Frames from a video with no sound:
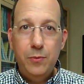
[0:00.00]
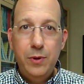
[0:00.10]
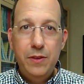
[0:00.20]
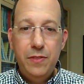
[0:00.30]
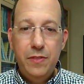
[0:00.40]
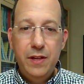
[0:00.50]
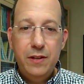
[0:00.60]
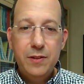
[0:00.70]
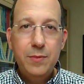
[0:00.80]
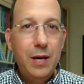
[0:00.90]
We think
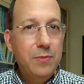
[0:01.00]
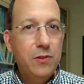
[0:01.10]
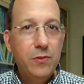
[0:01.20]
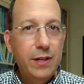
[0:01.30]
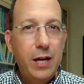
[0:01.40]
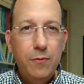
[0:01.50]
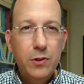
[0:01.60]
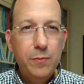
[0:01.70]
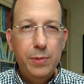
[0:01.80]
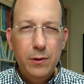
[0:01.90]
sometimes it's really helpful
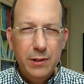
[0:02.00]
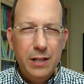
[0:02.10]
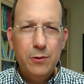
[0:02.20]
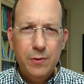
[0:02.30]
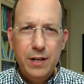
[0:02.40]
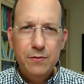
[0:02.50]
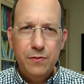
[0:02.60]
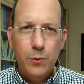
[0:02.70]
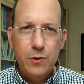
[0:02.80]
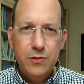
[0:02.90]
to build in a
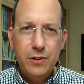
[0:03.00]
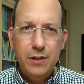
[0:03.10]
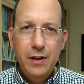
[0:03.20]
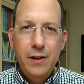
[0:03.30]
reinforcer,